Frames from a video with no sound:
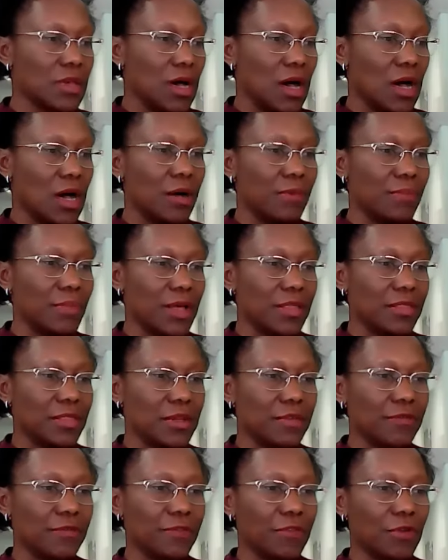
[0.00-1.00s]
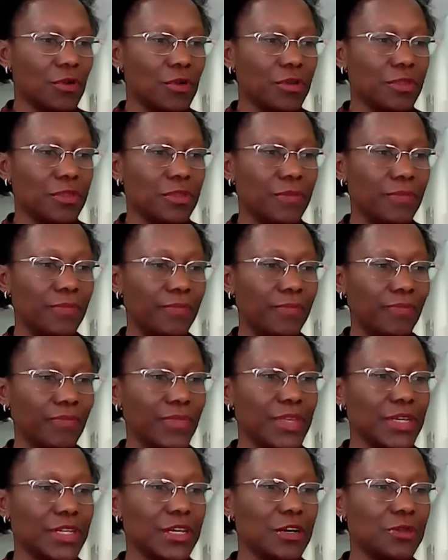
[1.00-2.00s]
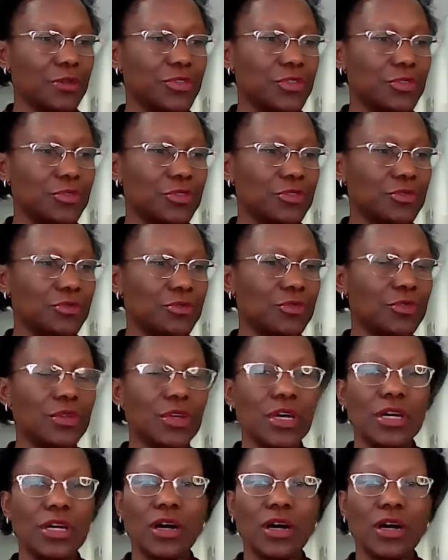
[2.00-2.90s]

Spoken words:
And then fourth, it helps you to